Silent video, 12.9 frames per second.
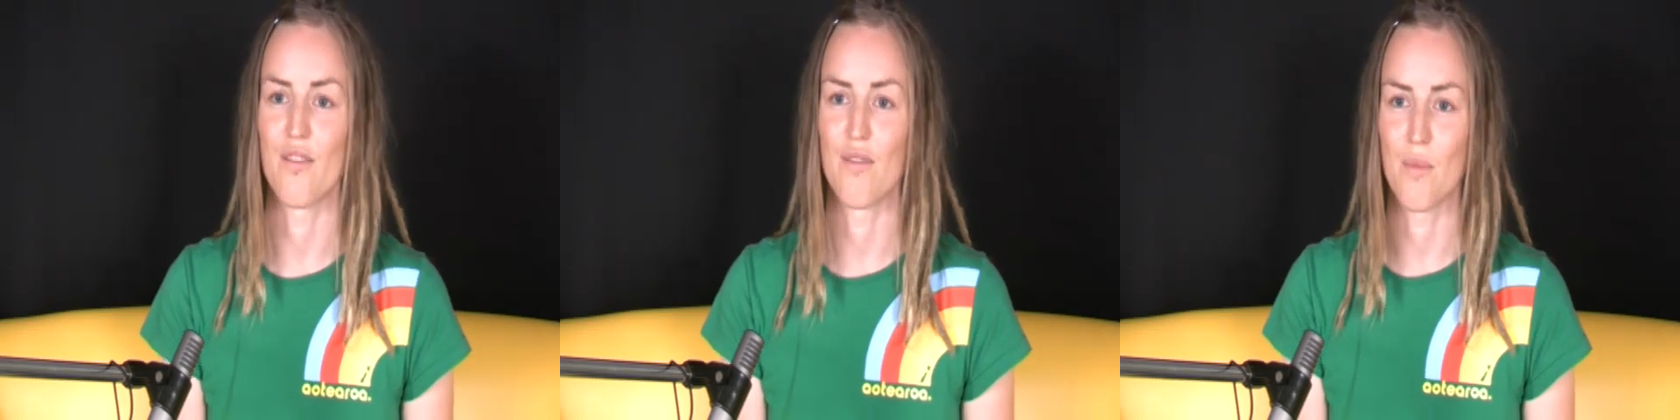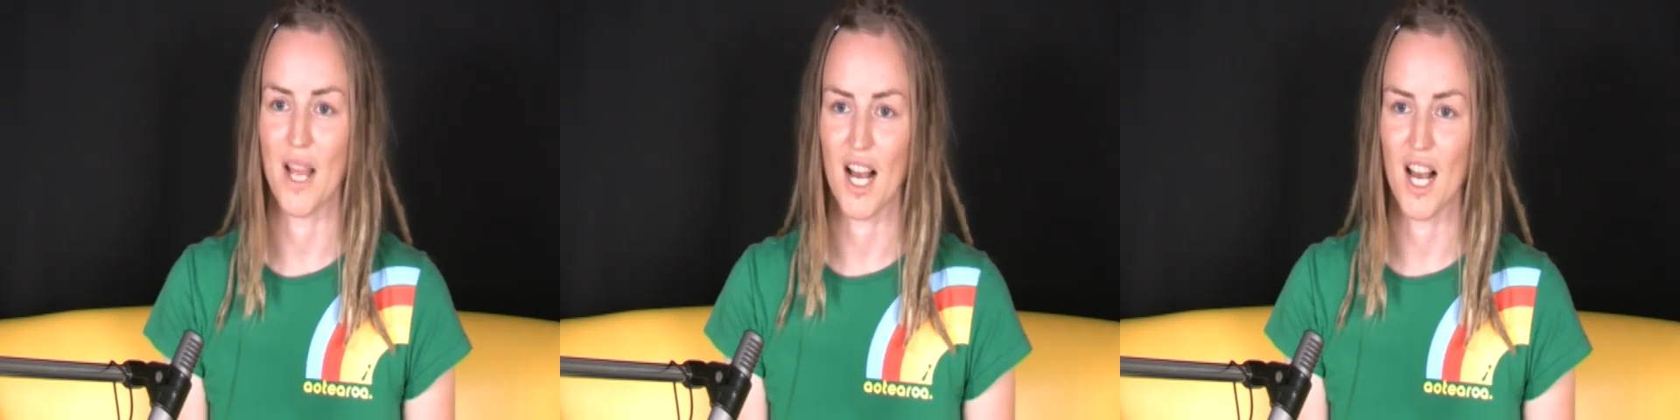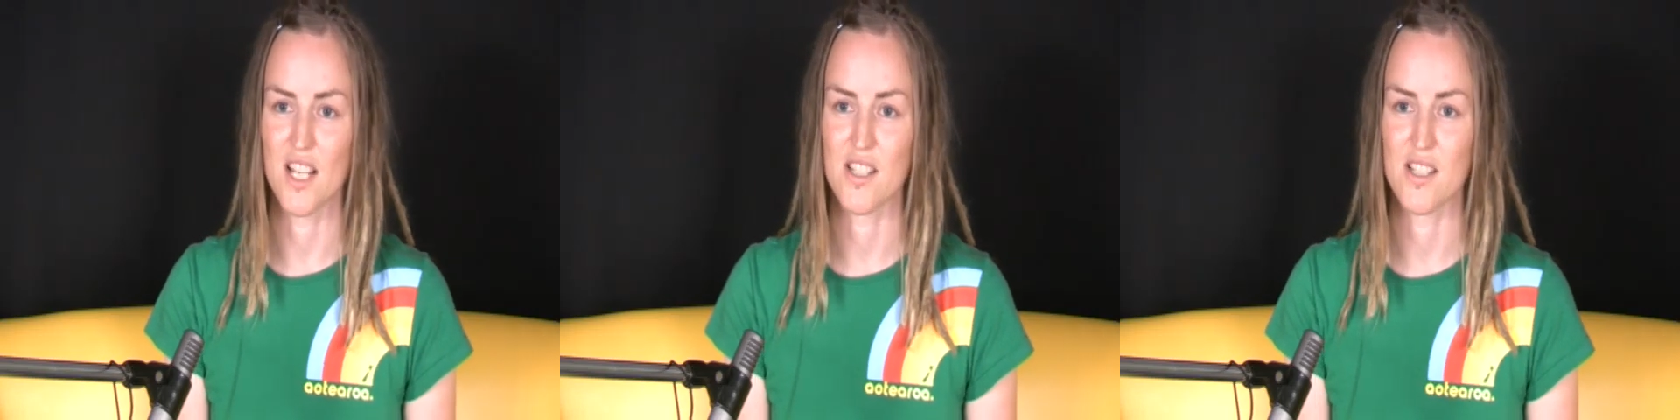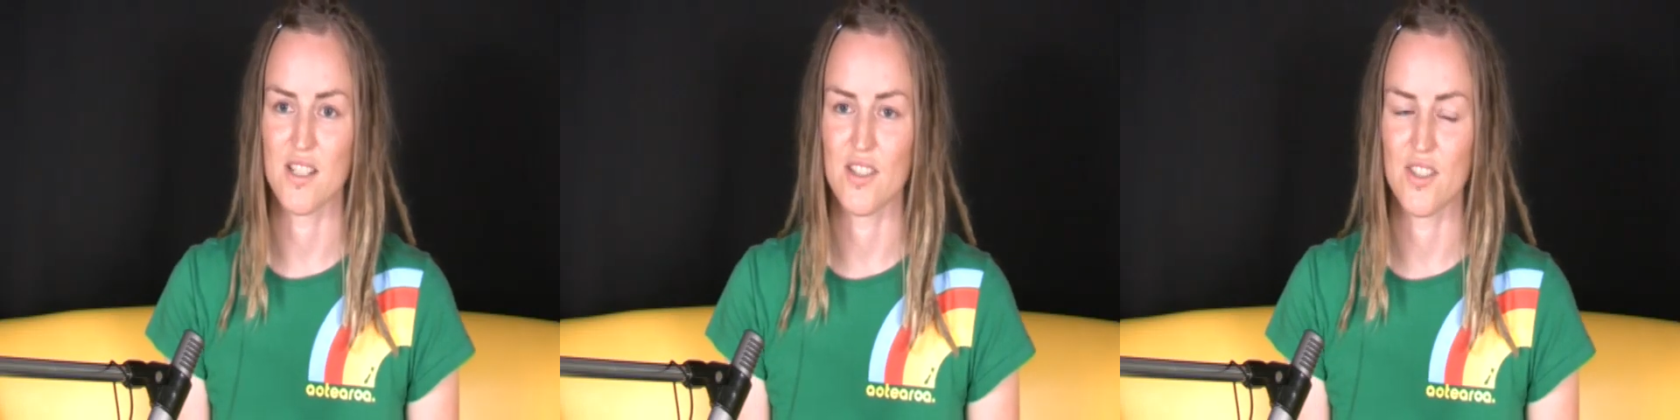for my
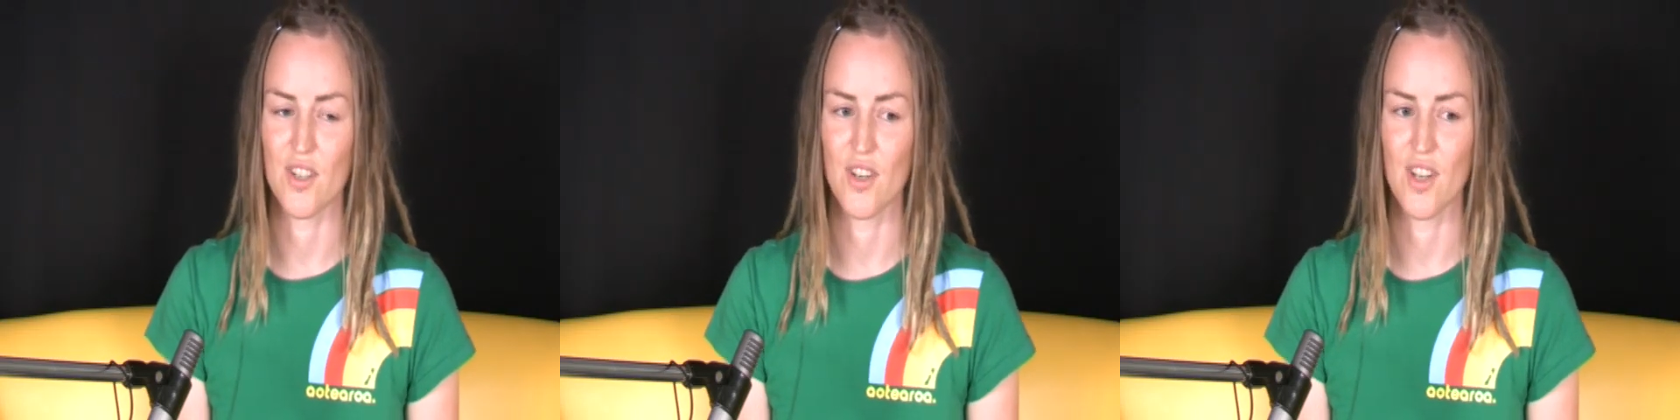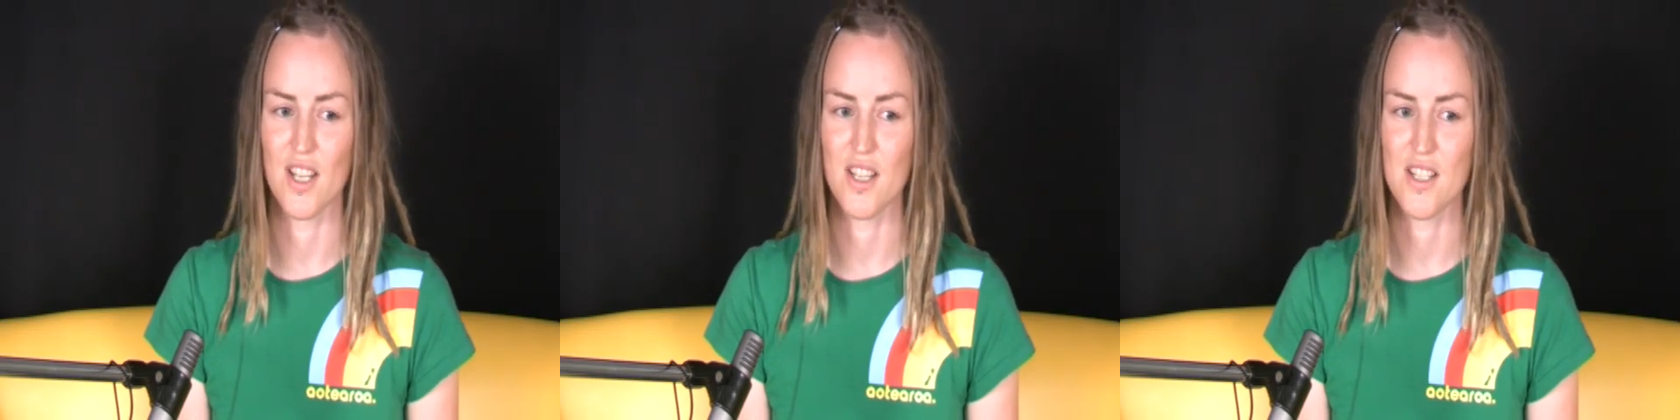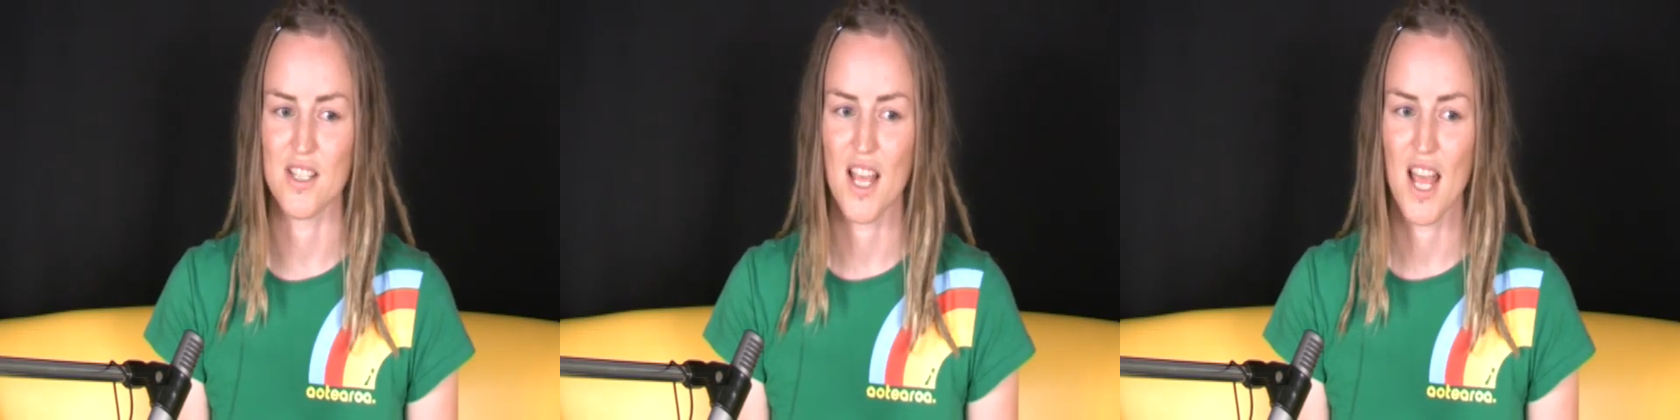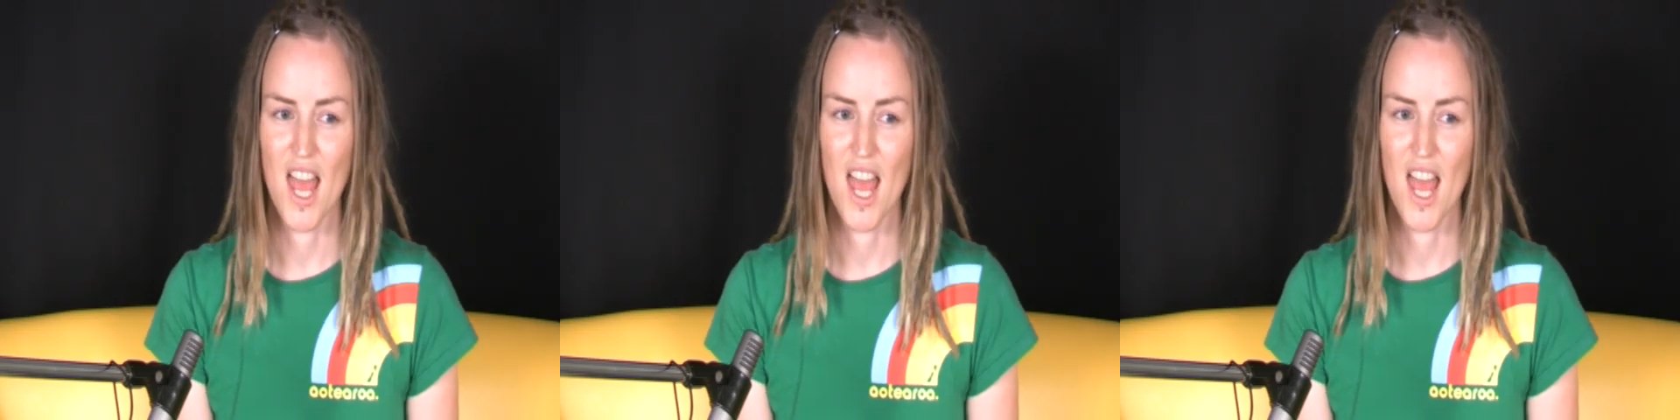classes and students.